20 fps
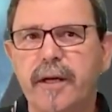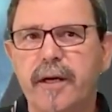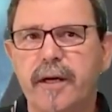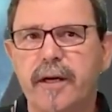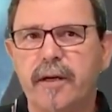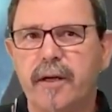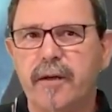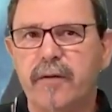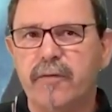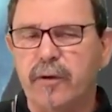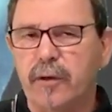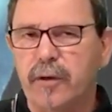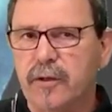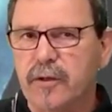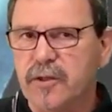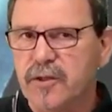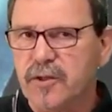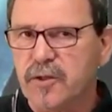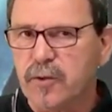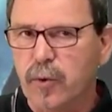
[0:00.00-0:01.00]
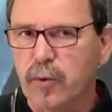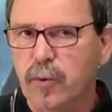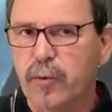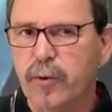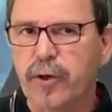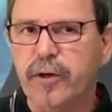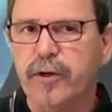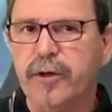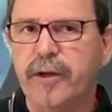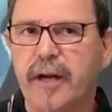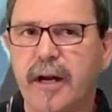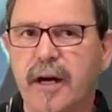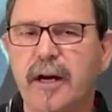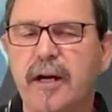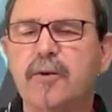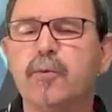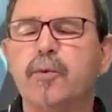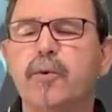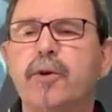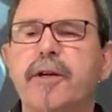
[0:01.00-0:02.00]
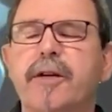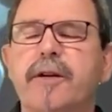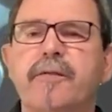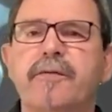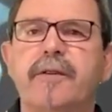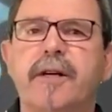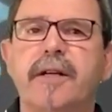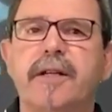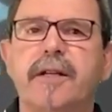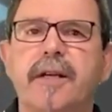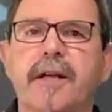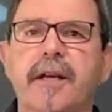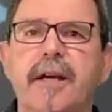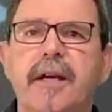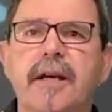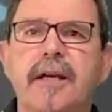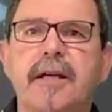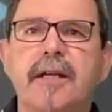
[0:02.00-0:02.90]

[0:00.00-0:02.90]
and if you're strong working, hard working finally,